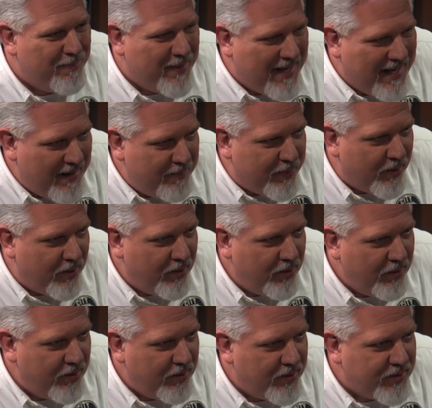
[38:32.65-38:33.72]
The
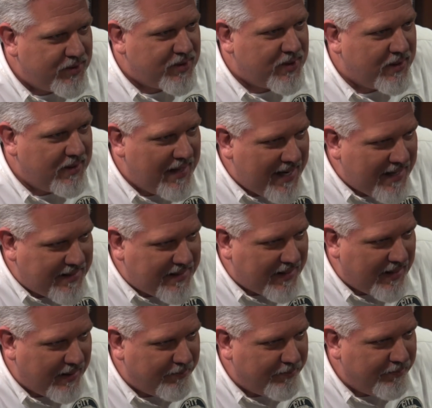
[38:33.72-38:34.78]
people
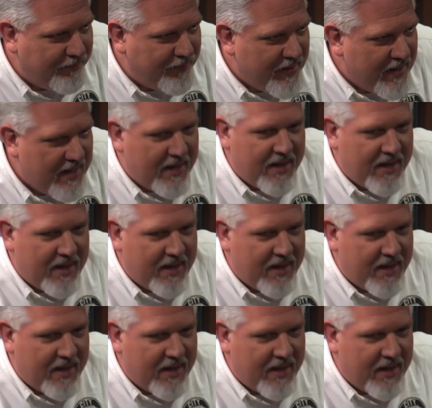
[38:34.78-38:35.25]
selected him.